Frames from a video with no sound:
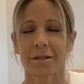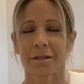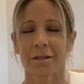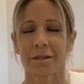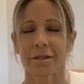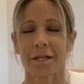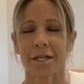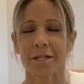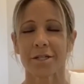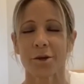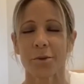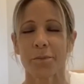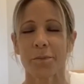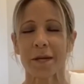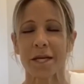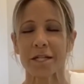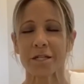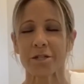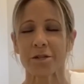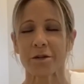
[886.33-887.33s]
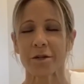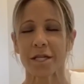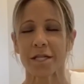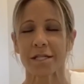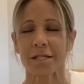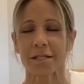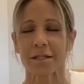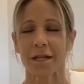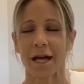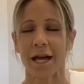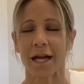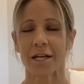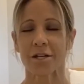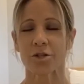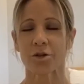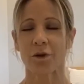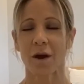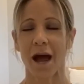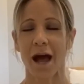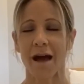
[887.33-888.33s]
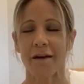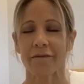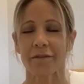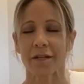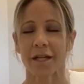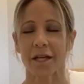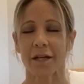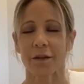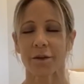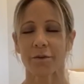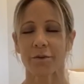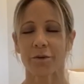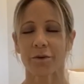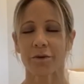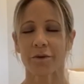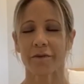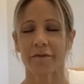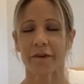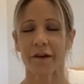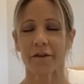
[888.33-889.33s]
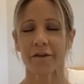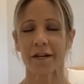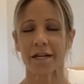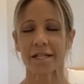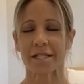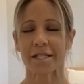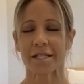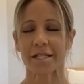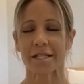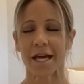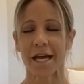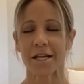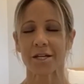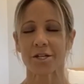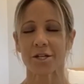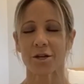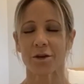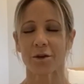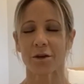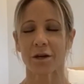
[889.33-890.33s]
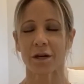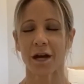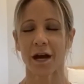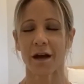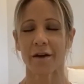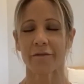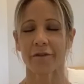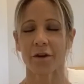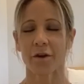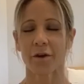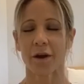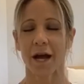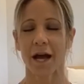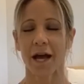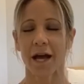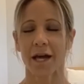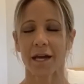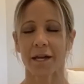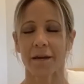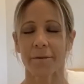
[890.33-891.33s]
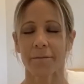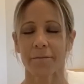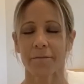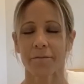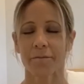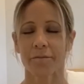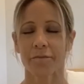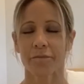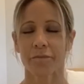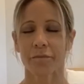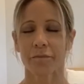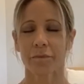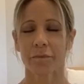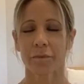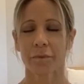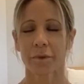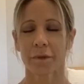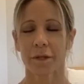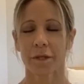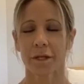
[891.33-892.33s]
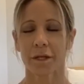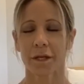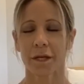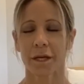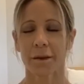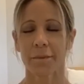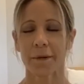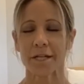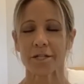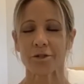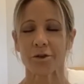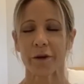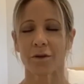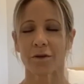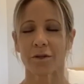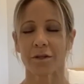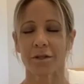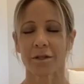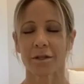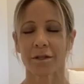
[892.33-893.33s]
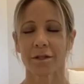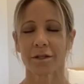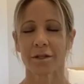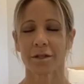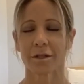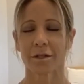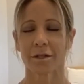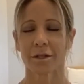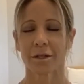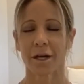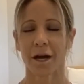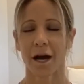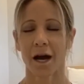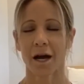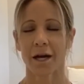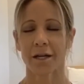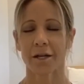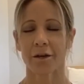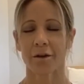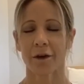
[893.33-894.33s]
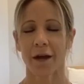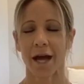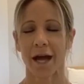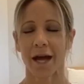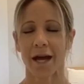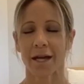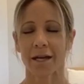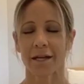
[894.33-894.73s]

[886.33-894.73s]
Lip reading: And so picture this light traveling through the very center of your head. Picture it on your head,